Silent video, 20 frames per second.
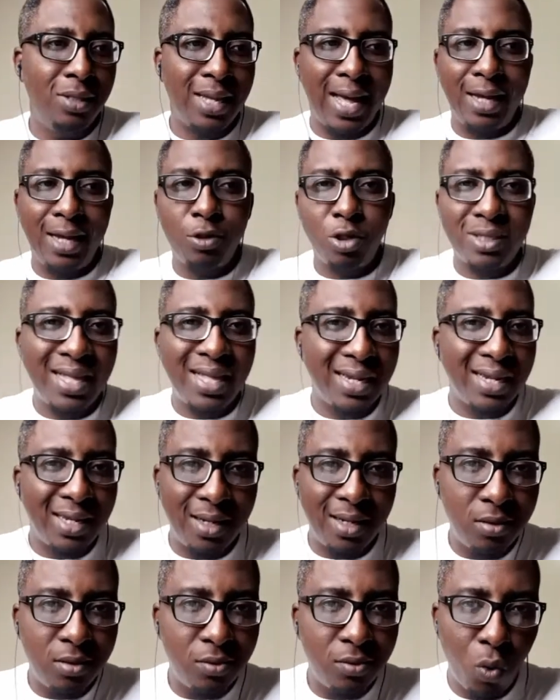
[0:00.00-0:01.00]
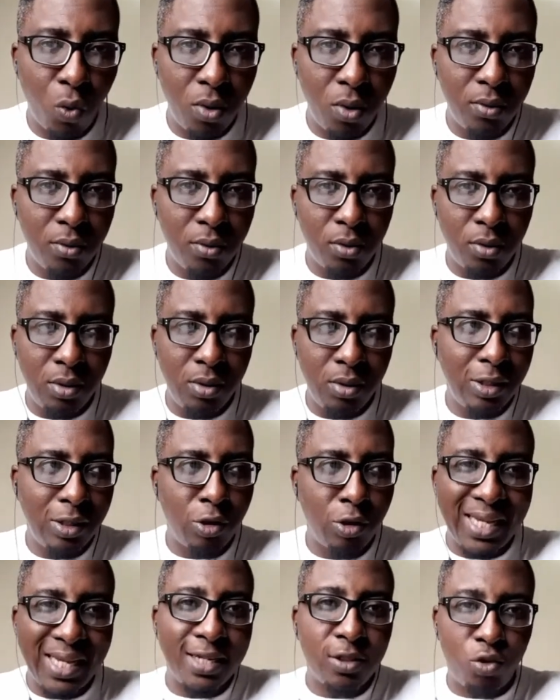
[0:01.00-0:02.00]
just has
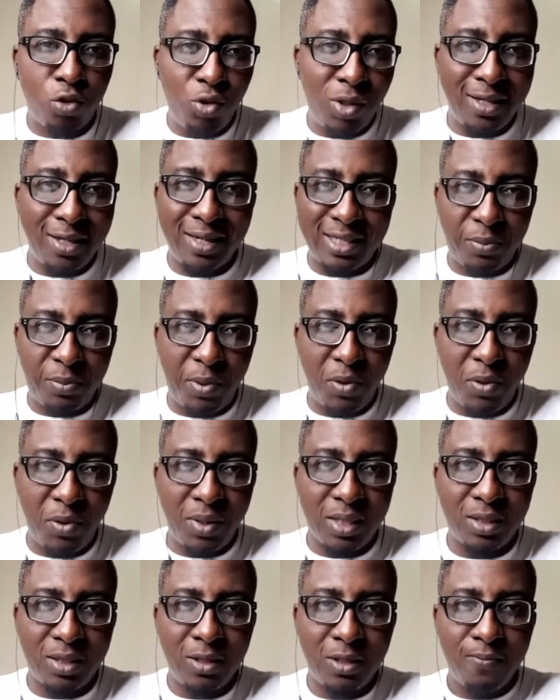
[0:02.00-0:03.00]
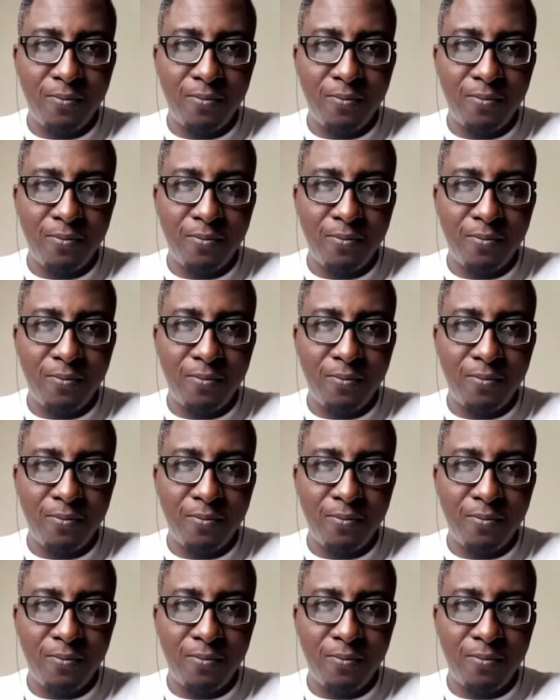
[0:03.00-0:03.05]
2 years experience.